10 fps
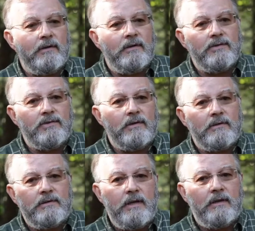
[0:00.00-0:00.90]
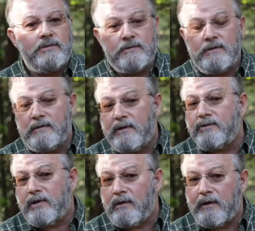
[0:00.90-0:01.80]
is that it takes, in
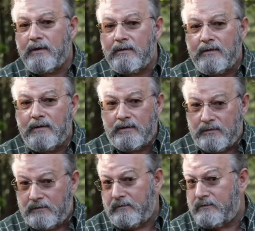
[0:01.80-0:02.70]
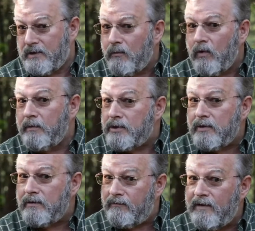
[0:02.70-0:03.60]
this area, somewhere
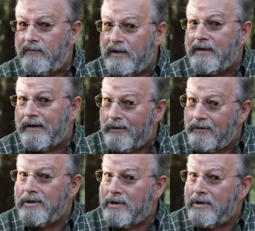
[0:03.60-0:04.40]
between 50 and 100